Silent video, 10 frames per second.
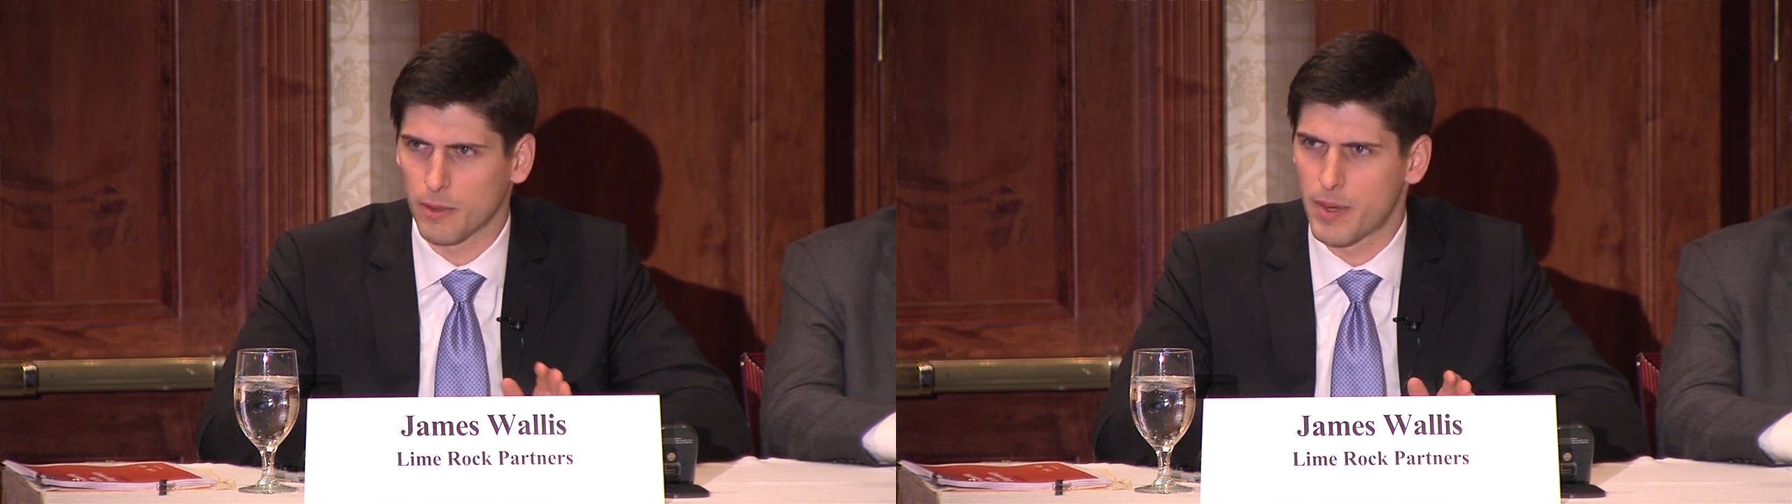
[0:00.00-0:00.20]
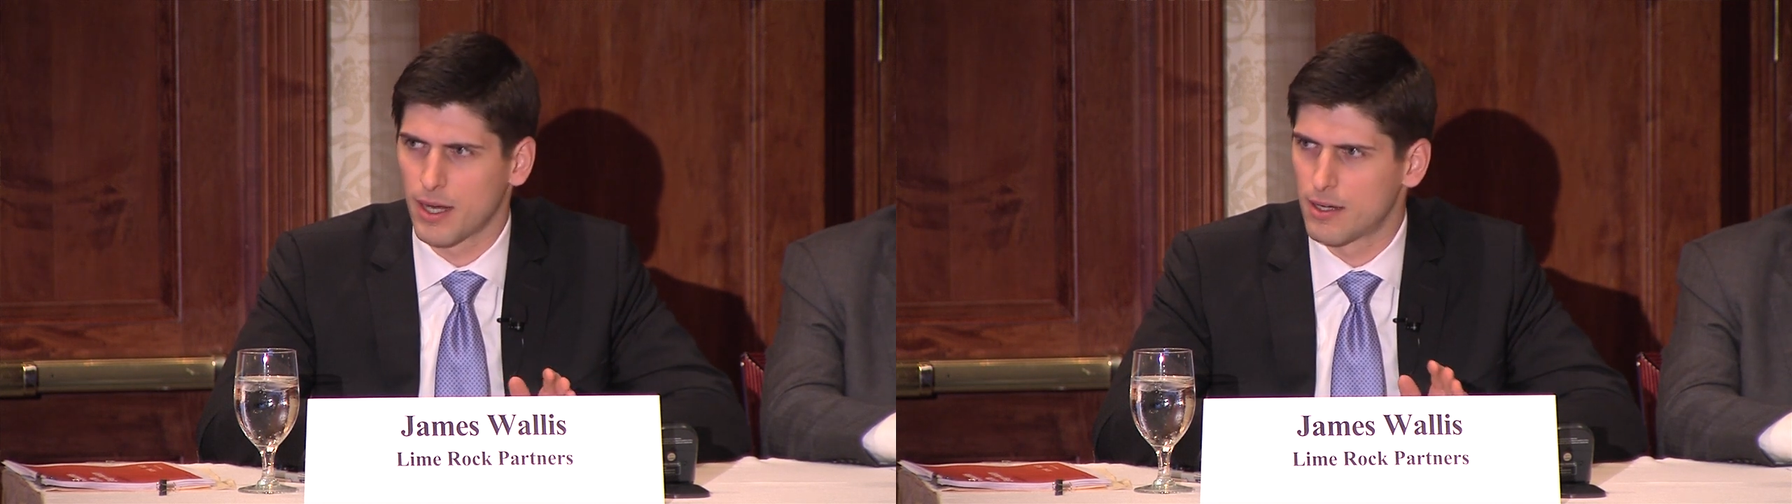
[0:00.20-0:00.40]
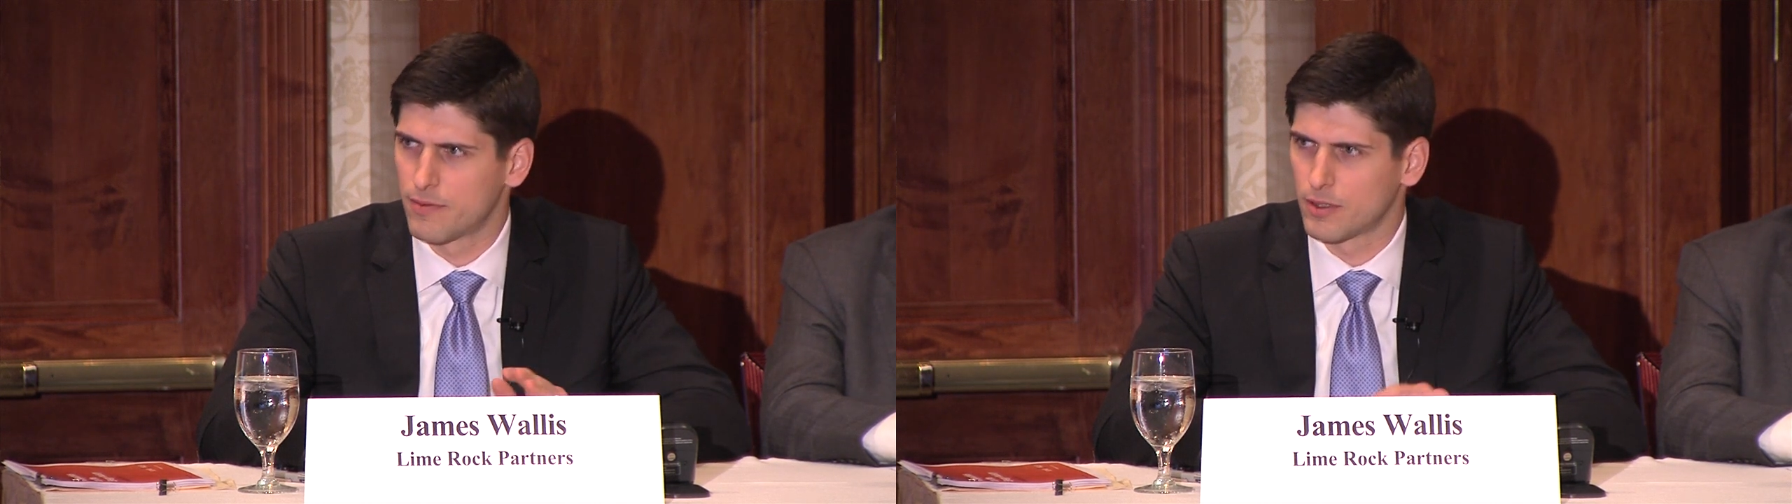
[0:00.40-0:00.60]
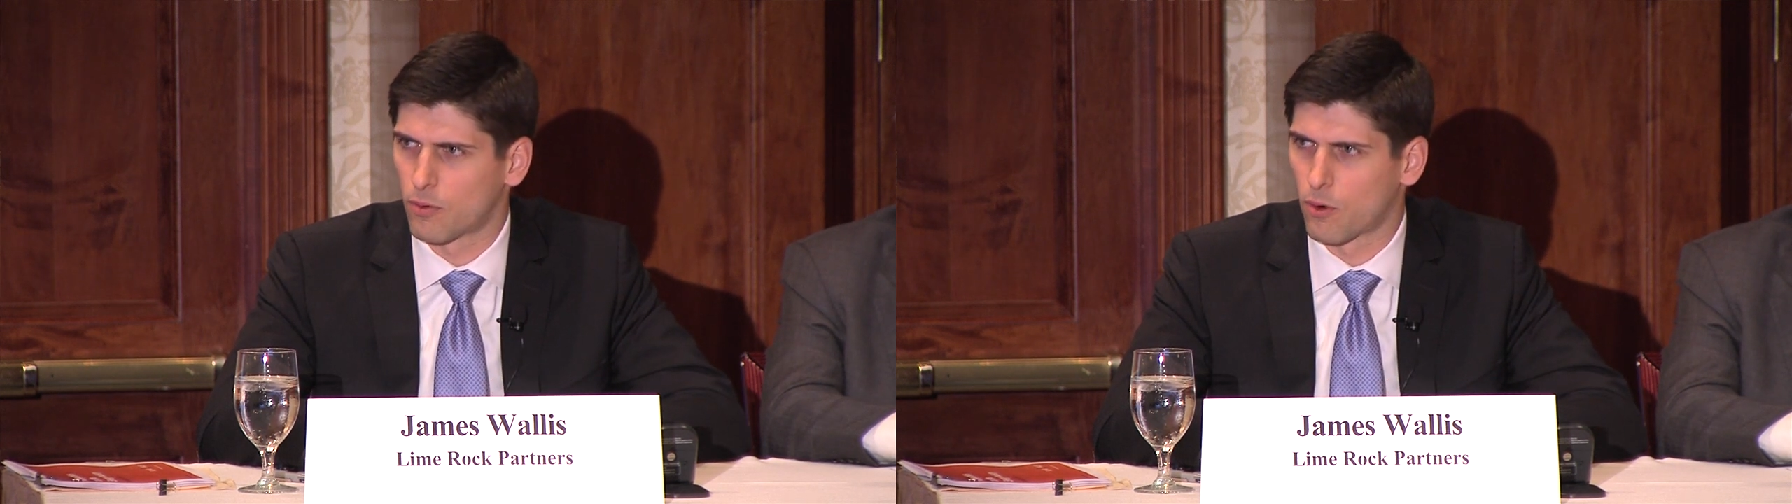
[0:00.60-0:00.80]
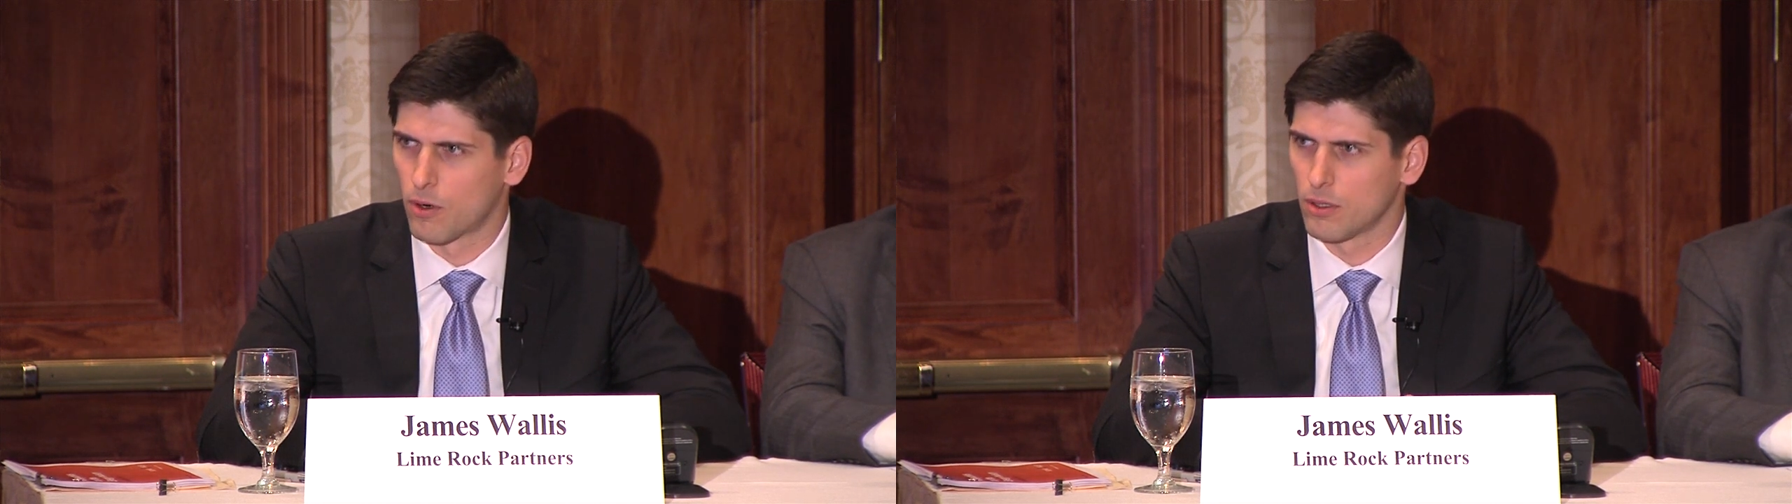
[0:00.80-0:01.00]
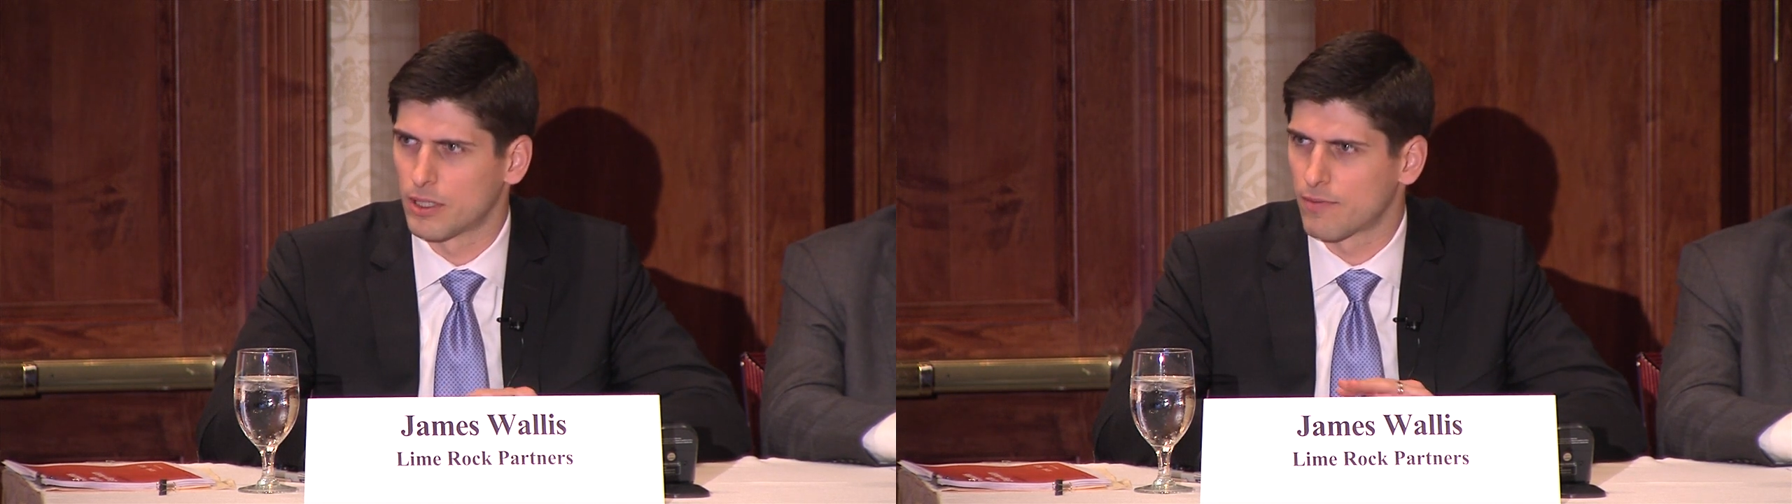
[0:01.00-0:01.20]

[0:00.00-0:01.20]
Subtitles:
competitive in the world.